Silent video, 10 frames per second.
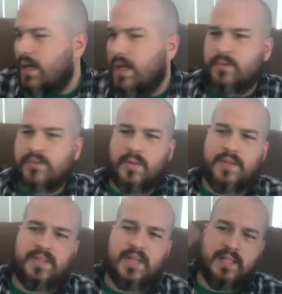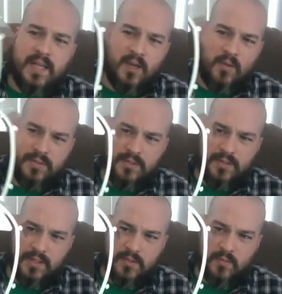It was from the San Diego was
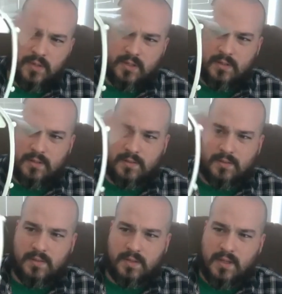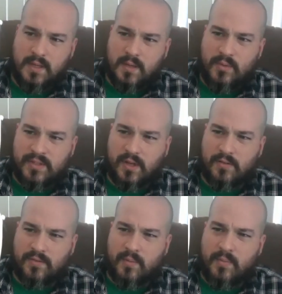using this one. We saw
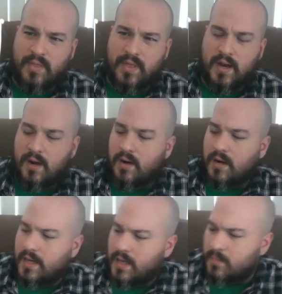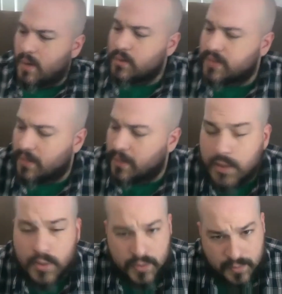it from a post on the
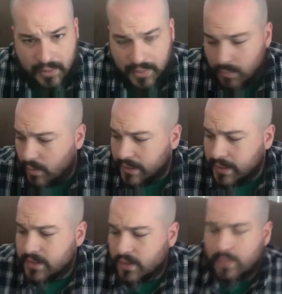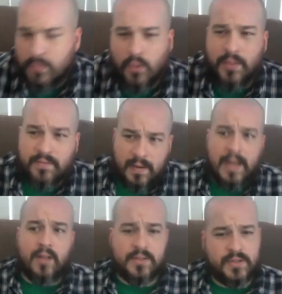news about them running it. So I pulled the
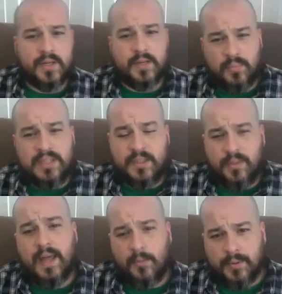file and started printing with that one.